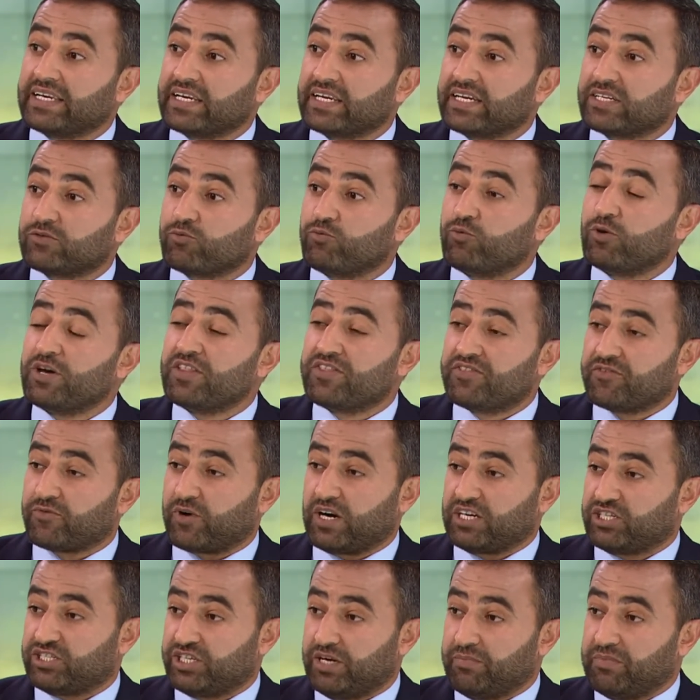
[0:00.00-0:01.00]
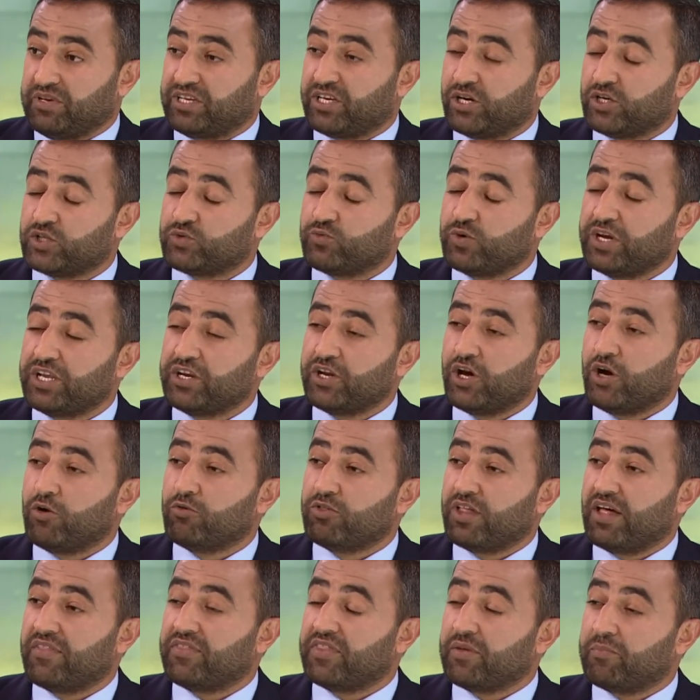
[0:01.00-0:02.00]
it with Russia, because we know
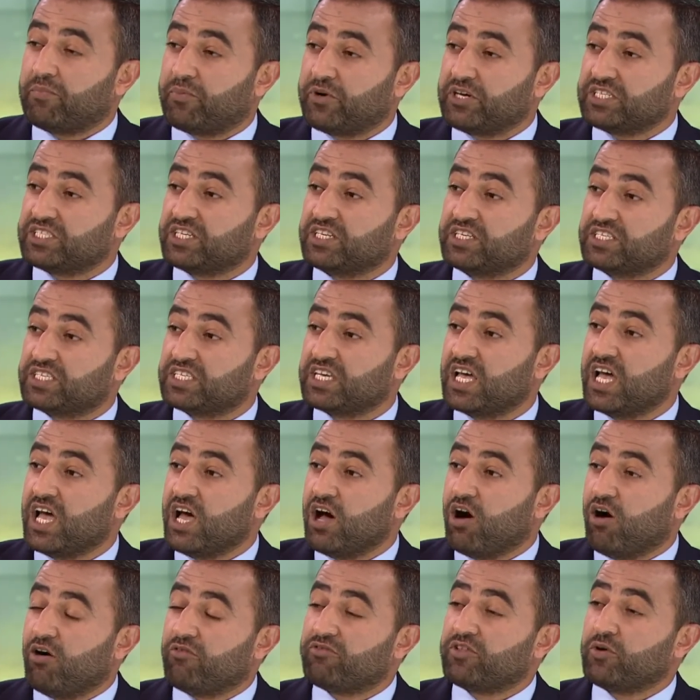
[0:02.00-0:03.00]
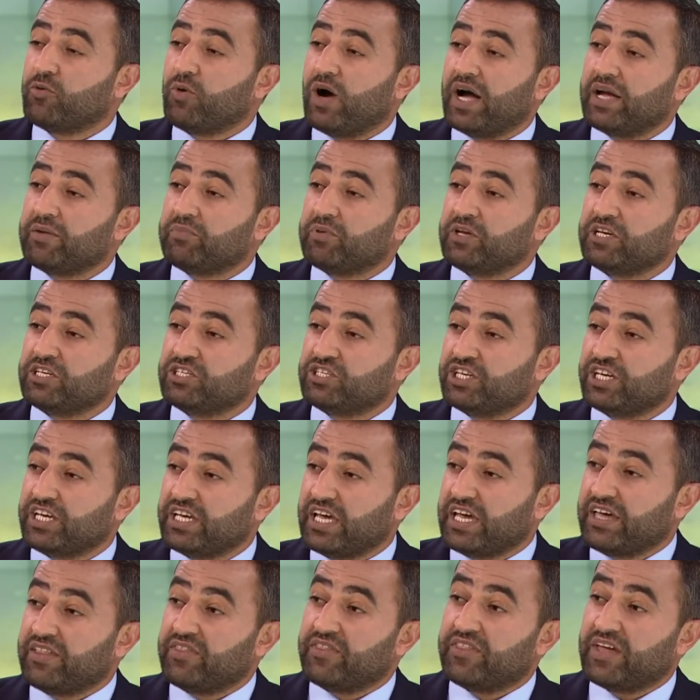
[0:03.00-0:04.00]
that the presence of the YPG
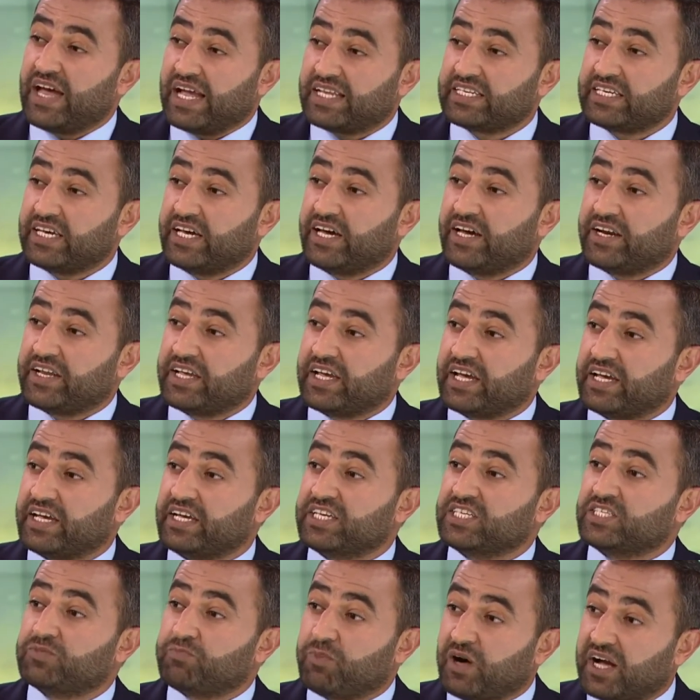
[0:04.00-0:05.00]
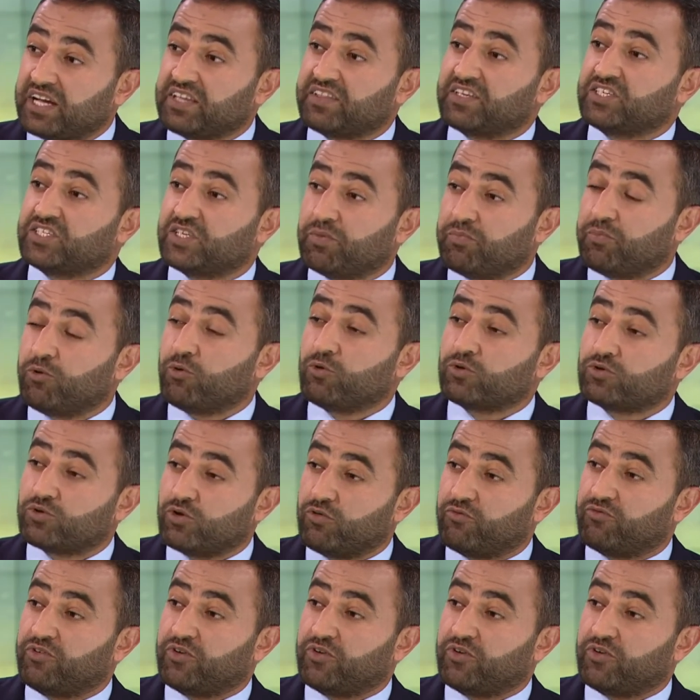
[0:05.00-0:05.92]
in that area is by the support of the